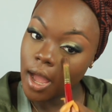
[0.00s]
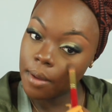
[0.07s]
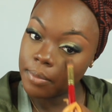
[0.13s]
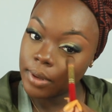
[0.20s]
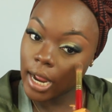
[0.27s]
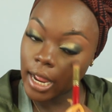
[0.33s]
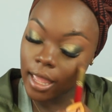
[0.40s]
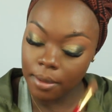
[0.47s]

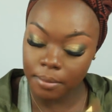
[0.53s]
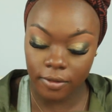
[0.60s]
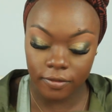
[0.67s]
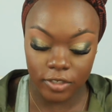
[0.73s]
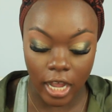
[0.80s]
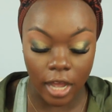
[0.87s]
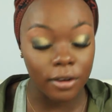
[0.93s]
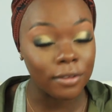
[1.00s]
but I am a
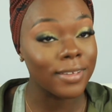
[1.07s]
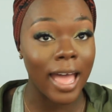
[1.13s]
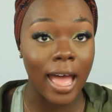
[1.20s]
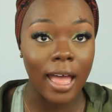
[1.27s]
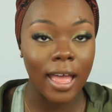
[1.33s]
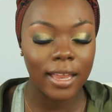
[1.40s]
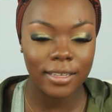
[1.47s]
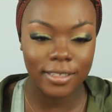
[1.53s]
child of
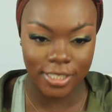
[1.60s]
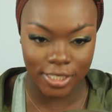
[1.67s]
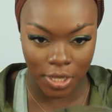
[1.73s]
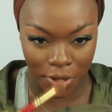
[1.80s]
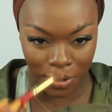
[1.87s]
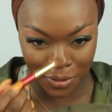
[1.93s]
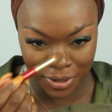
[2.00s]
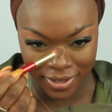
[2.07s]
God,
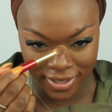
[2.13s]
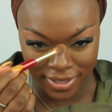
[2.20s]
so